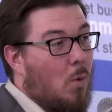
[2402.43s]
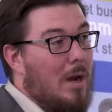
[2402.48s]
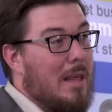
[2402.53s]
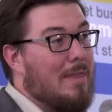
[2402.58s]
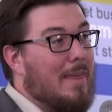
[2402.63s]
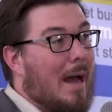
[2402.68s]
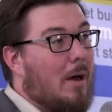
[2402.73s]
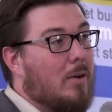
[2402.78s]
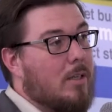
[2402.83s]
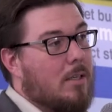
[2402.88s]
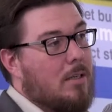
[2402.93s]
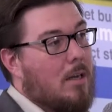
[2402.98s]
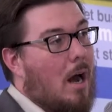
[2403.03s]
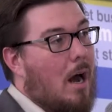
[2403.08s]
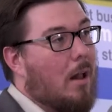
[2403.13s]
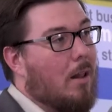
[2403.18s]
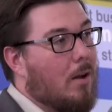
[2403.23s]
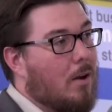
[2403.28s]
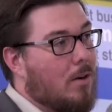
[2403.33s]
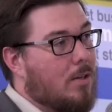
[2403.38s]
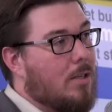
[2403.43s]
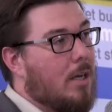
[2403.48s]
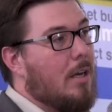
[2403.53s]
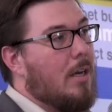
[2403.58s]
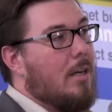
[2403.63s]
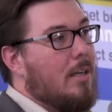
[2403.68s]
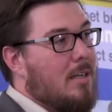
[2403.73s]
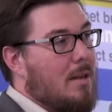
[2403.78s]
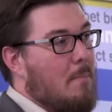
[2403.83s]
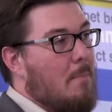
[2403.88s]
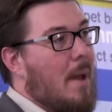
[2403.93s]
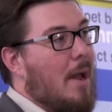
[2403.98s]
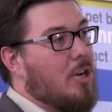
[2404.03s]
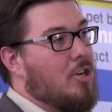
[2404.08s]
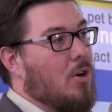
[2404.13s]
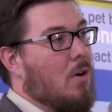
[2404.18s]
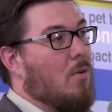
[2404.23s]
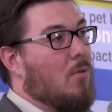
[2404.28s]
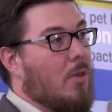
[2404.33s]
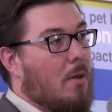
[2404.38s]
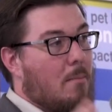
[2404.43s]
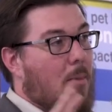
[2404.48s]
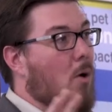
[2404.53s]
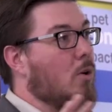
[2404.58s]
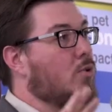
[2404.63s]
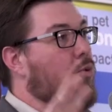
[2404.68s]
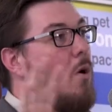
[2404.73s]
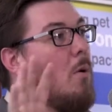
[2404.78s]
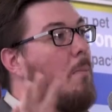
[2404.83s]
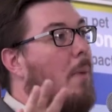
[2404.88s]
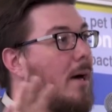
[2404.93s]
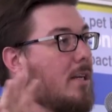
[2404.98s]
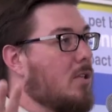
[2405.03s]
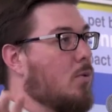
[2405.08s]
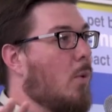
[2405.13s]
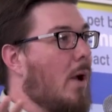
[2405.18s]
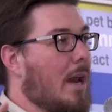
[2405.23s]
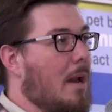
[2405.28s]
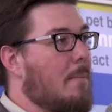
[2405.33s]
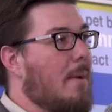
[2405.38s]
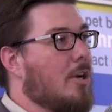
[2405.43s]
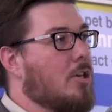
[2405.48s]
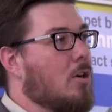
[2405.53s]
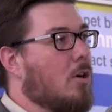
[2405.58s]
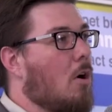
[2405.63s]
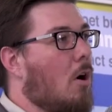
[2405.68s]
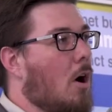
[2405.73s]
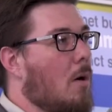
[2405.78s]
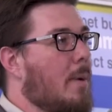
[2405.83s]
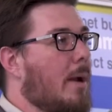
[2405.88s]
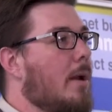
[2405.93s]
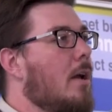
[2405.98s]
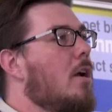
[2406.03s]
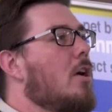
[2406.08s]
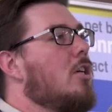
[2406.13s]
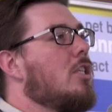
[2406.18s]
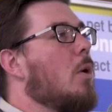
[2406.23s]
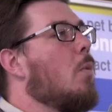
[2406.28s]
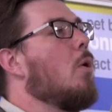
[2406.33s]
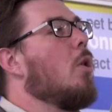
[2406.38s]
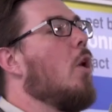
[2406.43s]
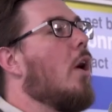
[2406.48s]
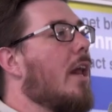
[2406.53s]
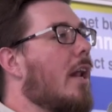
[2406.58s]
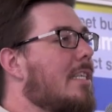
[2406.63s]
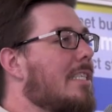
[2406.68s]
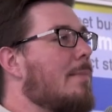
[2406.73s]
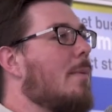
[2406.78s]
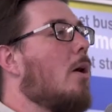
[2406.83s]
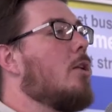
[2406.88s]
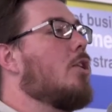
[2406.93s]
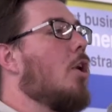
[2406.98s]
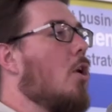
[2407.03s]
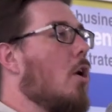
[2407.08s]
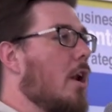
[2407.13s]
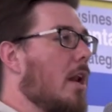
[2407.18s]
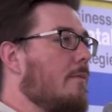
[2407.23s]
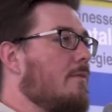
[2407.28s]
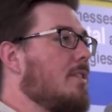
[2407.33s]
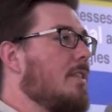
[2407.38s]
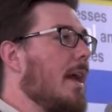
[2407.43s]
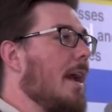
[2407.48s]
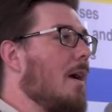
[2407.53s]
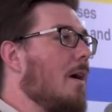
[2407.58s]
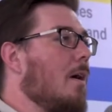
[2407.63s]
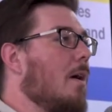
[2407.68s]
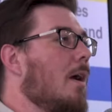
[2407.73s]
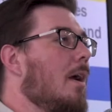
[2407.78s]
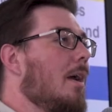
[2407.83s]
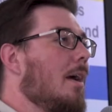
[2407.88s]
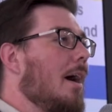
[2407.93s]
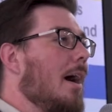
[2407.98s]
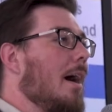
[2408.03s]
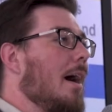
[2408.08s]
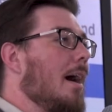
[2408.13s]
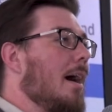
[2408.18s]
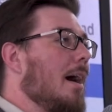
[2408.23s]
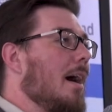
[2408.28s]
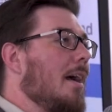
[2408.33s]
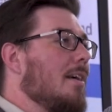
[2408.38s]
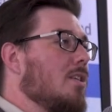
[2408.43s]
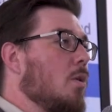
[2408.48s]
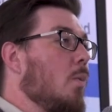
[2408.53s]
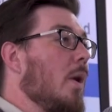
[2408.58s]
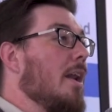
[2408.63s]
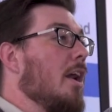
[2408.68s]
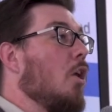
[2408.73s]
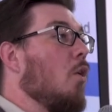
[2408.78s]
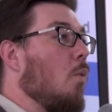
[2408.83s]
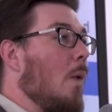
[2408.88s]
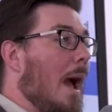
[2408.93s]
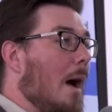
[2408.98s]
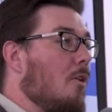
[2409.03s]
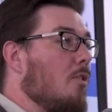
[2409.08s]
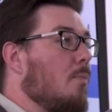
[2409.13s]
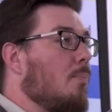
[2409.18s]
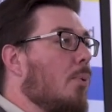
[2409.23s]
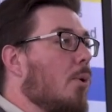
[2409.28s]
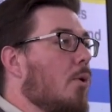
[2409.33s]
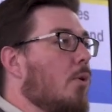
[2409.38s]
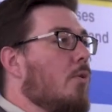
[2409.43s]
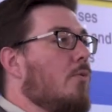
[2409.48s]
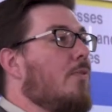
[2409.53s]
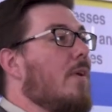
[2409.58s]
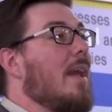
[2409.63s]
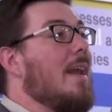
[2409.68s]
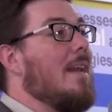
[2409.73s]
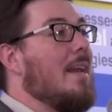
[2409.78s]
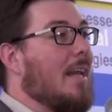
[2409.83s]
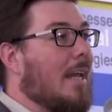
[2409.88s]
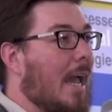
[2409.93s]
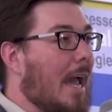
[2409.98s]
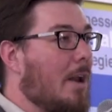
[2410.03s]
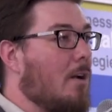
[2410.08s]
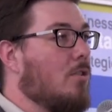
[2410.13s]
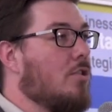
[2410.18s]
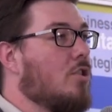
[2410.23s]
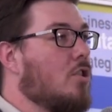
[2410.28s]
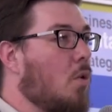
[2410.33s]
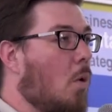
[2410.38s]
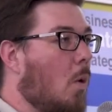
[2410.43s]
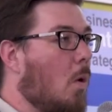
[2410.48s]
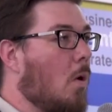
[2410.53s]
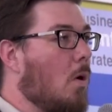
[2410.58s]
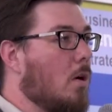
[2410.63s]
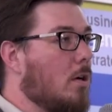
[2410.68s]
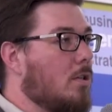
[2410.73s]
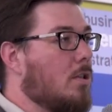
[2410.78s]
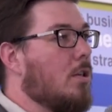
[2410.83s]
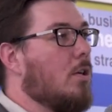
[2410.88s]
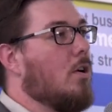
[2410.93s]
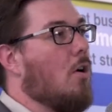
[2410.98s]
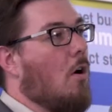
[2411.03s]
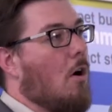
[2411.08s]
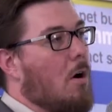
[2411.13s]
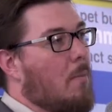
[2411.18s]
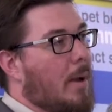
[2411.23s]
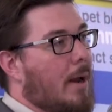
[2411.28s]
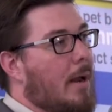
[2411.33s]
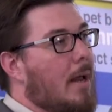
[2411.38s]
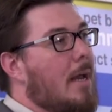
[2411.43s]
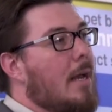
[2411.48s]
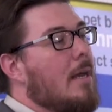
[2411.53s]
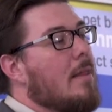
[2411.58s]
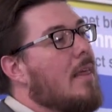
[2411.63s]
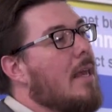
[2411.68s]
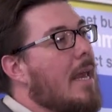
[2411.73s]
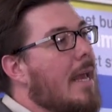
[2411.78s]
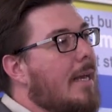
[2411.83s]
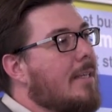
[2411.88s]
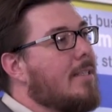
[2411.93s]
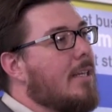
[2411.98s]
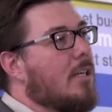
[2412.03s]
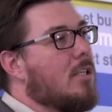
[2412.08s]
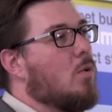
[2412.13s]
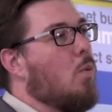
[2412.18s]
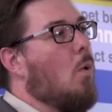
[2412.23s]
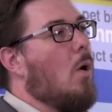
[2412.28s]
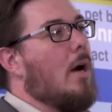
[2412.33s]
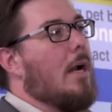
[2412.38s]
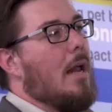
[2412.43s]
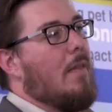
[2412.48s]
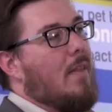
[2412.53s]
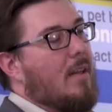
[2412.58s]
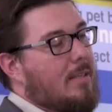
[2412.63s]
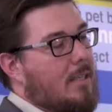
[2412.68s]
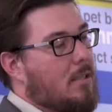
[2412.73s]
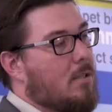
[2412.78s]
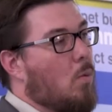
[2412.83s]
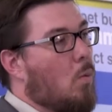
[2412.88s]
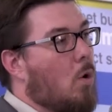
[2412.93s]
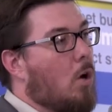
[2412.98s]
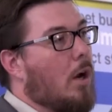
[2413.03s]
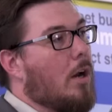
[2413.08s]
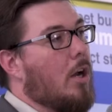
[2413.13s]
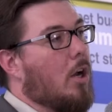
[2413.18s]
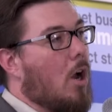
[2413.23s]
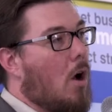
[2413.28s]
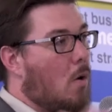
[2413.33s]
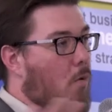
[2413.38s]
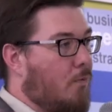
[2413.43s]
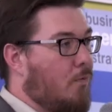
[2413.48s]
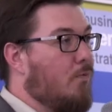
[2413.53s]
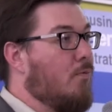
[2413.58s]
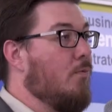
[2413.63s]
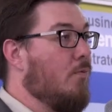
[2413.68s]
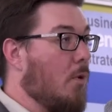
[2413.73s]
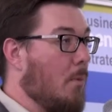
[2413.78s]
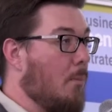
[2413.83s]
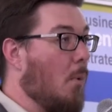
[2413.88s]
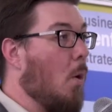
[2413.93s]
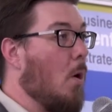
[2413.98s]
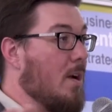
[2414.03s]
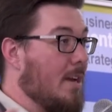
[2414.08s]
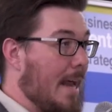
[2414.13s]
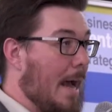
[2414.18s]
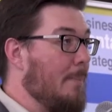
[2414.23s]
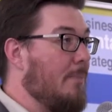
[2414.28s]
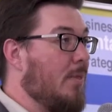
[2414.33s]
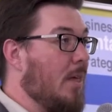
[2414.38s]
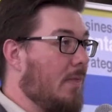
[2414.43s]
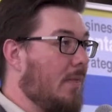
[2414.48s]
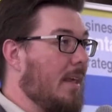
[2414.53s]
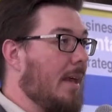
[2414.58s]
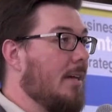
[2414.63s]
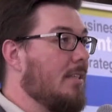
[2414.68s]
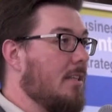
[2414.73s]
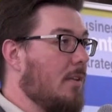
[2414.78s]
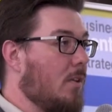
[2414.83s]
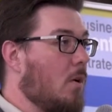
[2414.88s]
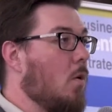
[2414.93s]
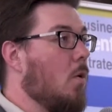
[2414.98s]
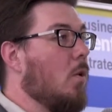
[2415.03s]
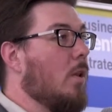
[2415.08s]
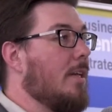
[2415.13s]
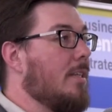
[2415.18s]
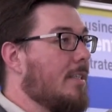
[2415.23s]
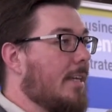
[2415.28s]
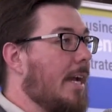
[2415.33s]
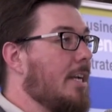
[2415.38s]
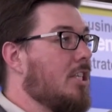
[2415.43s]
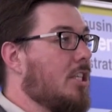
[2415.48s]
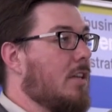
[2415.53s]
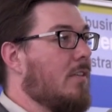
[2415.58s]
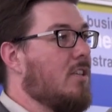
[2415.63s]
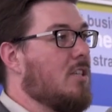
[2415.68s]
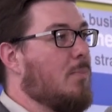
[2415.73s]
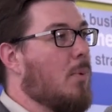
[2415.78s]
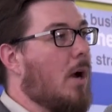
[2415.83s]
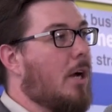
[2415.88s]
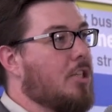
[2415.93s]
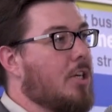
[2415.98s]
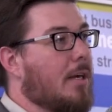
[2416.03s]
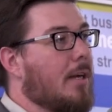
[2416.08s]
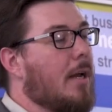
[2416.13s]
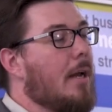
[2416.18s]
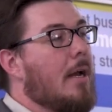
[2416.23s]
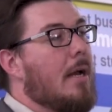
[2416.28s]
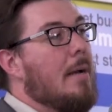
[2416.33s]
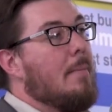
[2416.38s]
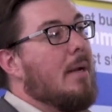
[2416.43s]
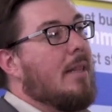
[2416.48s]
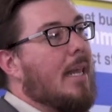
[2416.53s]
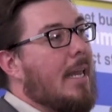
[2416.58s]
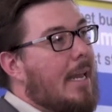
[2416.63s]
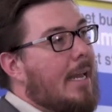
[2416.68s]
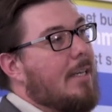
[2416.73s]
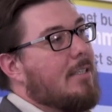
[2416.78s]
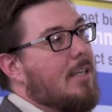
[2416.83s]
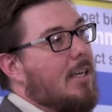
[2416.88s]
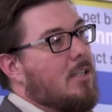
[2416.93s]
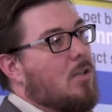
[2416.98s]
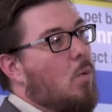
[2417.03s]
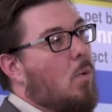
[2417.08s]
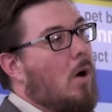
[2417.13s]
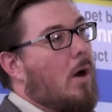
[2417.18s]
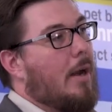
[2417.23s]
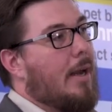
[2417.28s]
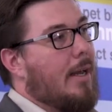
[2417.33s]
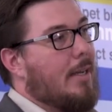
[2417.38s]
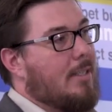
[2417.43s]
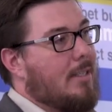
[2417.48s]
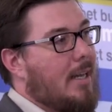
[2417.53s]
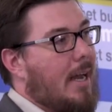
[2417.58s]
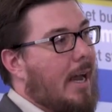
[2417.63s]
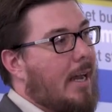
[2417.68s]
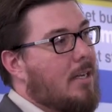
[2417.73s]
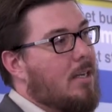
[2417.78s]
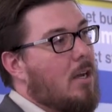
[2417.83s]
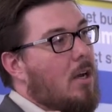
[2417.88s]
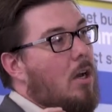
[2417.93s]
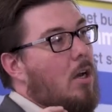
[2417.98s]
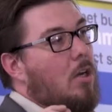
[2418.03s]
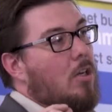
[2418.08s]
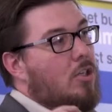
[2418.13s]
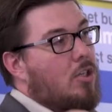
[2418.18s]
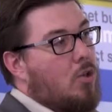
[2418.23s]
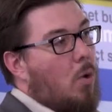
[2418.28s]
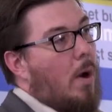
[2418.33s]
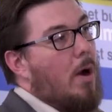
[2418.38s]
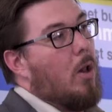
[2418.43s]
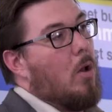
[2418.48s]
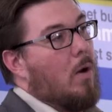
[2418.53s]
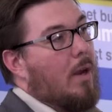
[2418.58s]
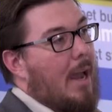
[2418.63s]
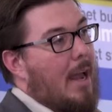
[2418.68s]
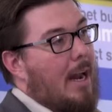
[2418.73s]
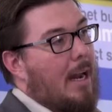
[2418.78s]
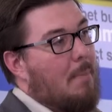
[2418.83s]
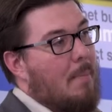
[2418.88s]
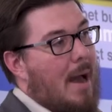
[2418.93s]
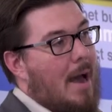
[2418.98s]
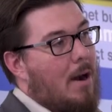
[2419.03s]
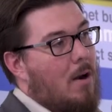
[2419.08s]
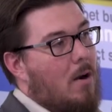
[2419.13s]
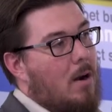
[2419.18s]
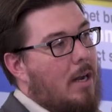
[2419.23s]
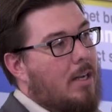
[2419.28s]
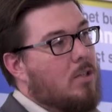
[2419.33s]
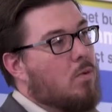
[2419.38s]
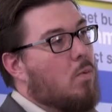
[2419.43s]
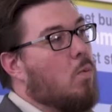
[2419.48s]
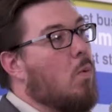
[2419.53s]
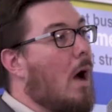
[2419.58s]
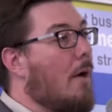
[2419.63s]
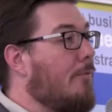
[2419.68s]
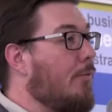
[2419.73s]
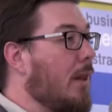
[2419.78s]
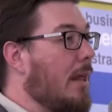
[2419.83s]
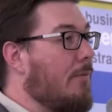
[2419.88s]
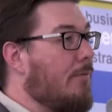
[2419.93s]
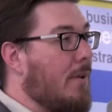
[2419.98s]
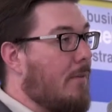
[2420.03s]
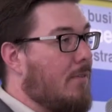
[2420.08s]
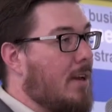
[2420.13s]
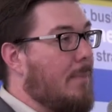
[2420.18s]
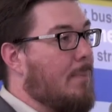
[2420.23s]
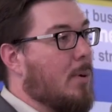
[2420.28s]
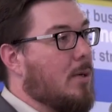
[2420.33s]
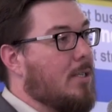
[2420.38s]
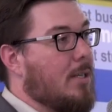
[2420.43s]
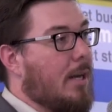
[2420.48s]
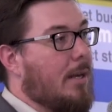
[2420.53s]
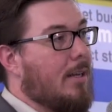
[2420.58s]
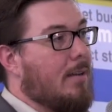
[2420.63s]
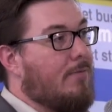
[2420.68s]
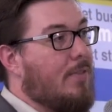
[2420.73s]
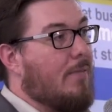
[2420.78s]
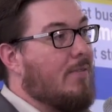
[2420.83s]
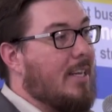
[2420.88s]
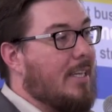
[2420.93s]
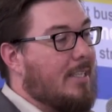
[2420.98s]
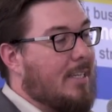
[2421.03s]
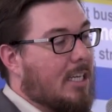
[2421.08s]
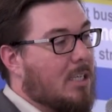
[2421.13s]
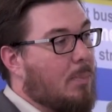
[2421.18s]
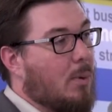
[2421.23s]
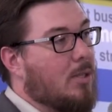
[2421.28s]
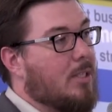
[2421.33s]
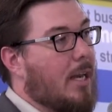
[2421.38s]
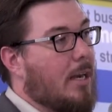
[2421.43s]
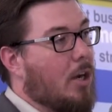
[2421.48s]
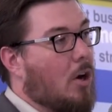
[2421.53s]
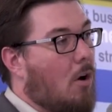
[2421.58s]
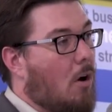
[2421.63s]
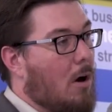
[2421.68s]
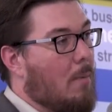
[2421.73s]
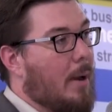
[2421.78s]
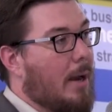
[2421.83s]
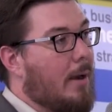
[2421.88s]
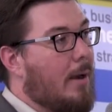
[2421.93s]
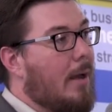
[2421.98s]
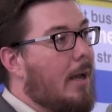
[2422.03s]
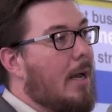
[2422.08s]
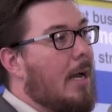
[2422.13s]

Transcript: $20,000 to measure the most robust way to measure carbon. So we're looking at some alternatives there uh, as a way to ground proof indicators towards carbon. The easiest one, and this is, we're gonna go for more depth in this in the early stages of this project, but the easiest one is that soil organic matter is roughly 50%, 56% carbon.